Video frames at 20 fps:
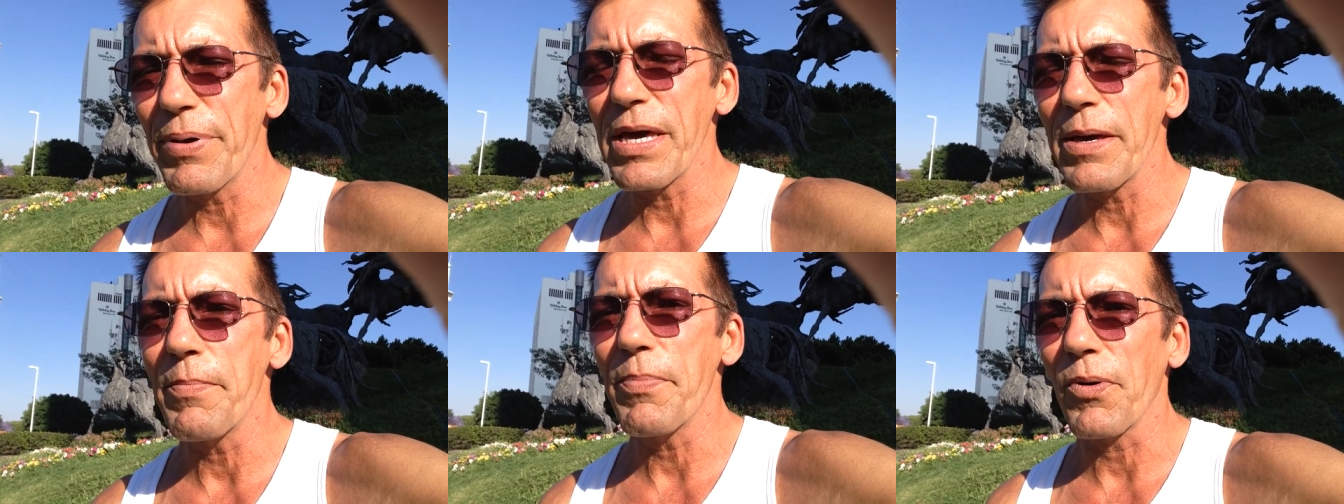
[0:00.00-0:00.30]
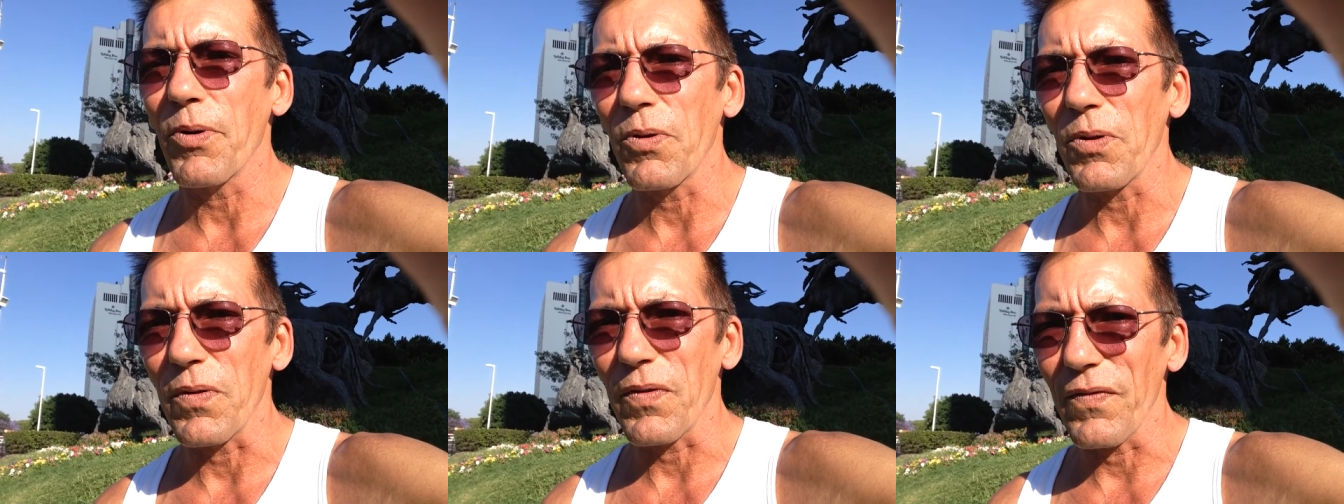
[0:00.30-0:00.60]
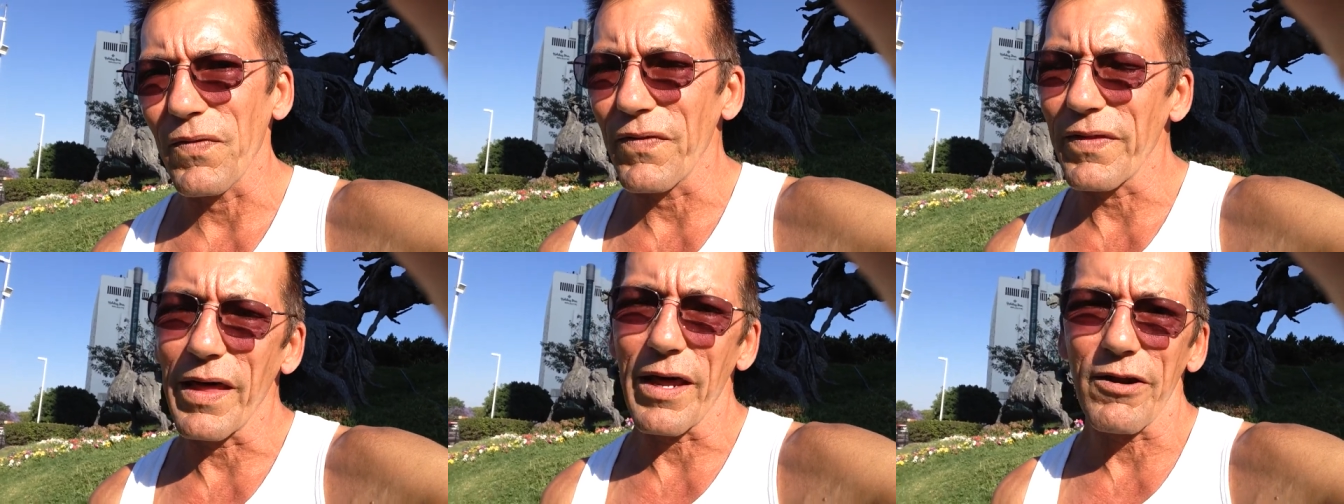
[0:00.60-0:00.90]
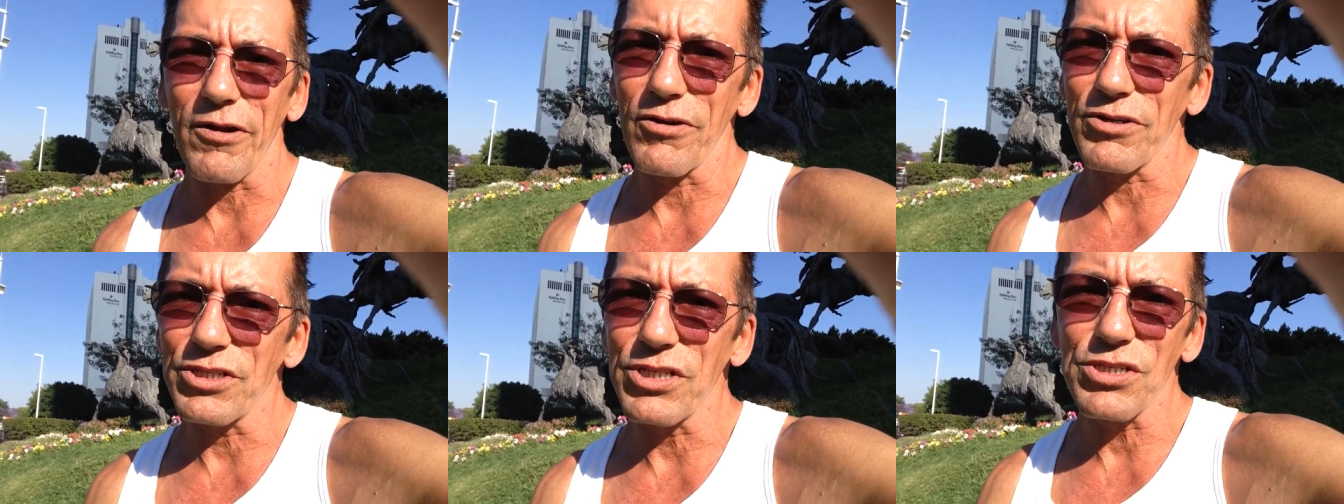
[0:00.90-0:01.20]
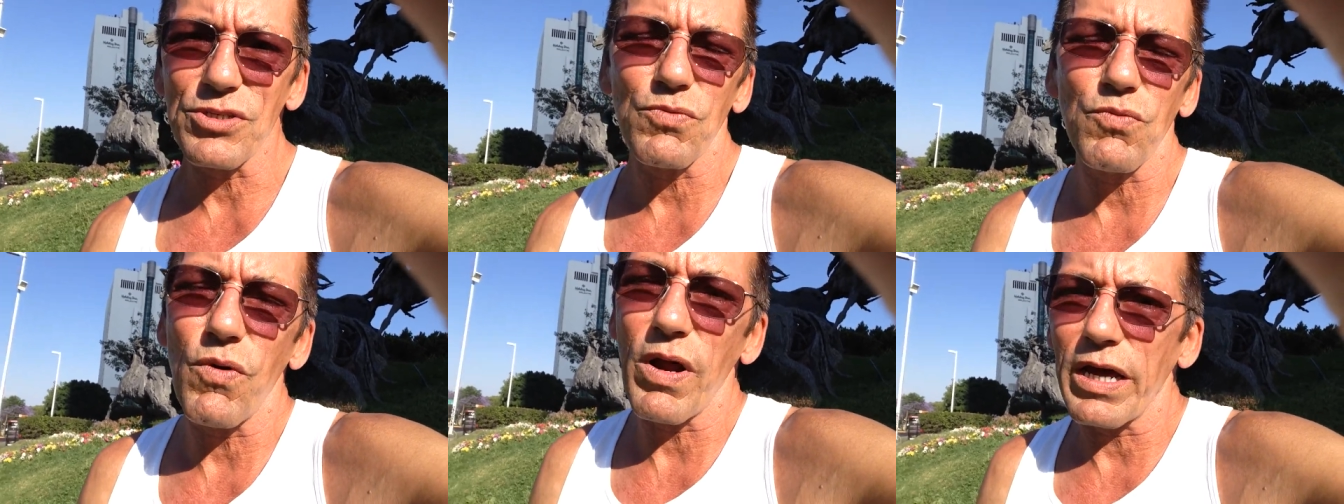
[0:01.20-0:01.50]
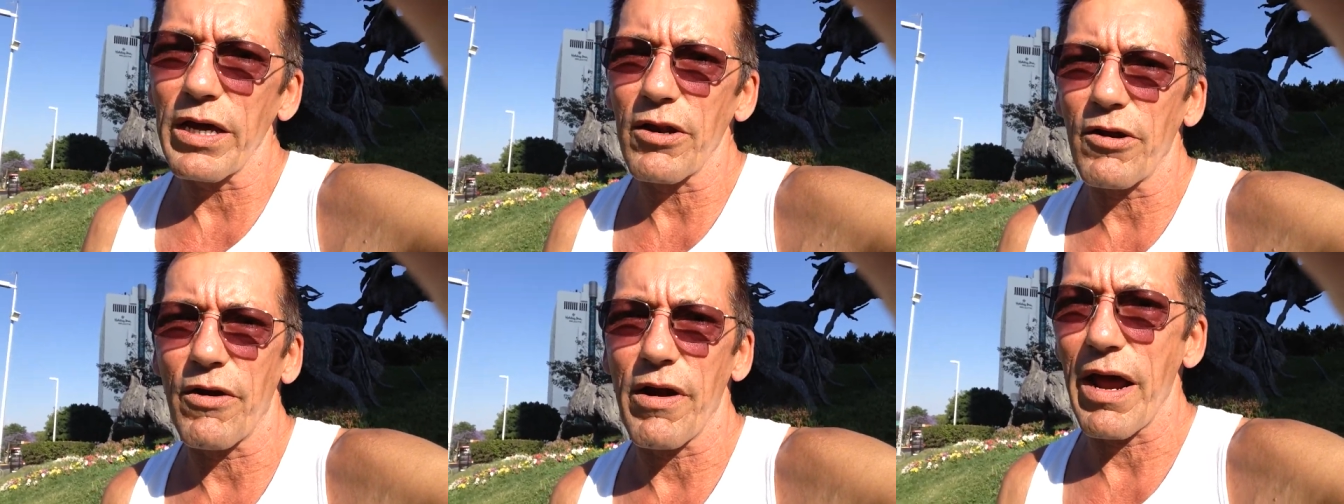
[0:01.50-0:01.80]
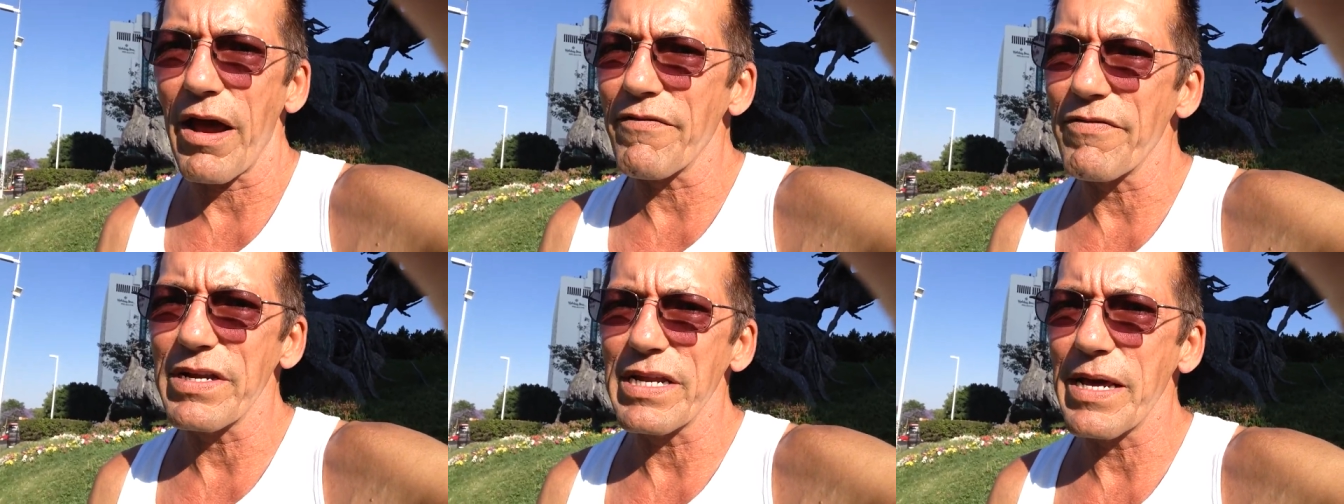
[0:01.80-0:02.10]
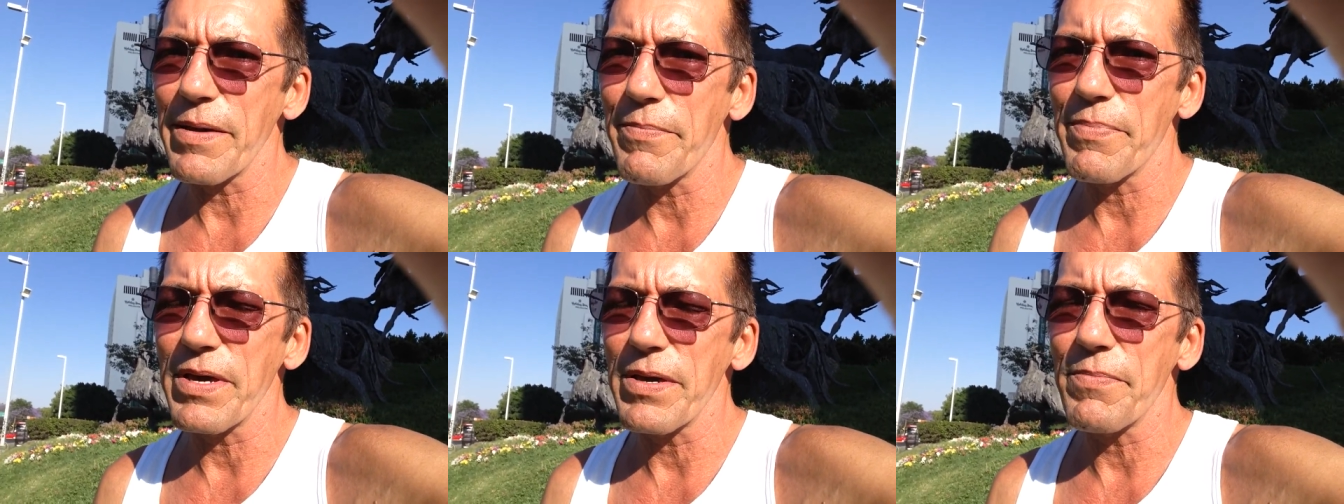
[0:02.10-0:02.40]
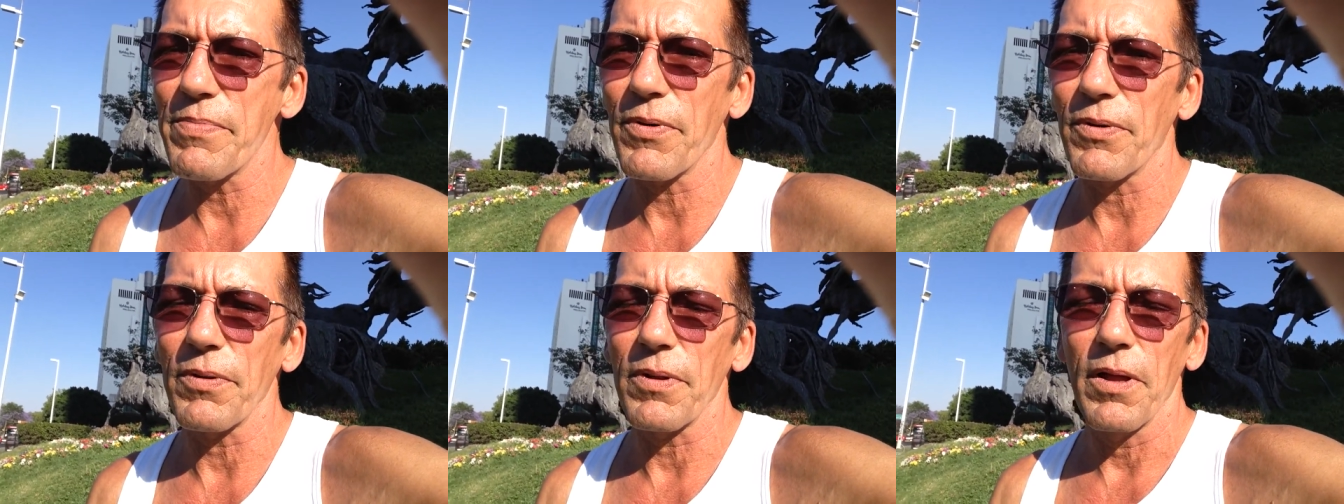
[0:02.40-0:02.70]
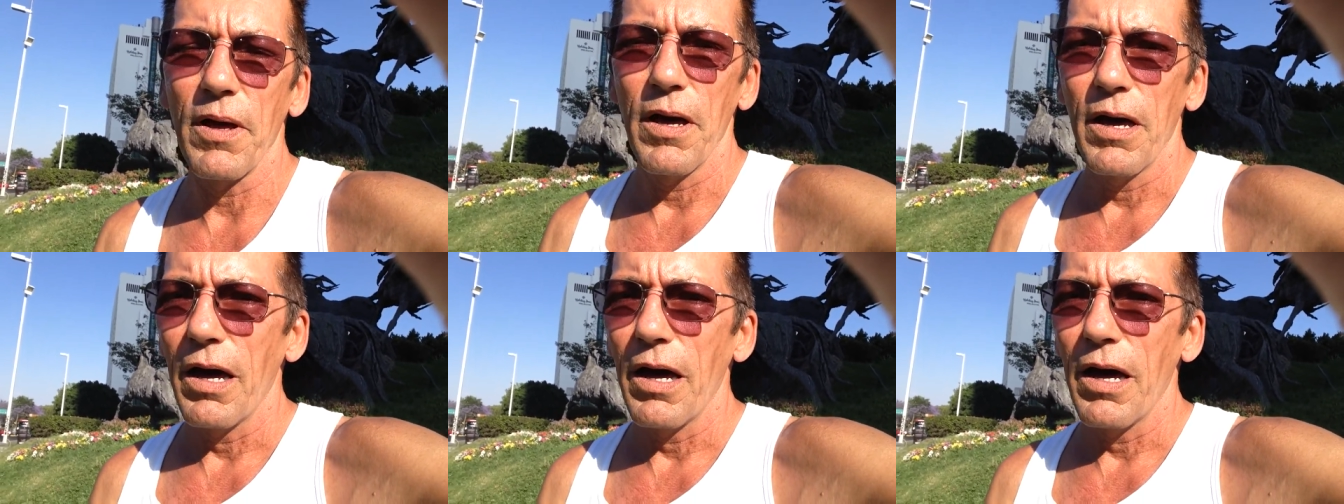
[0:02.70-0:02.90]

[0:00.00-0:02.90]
people that are just regular, everyday people,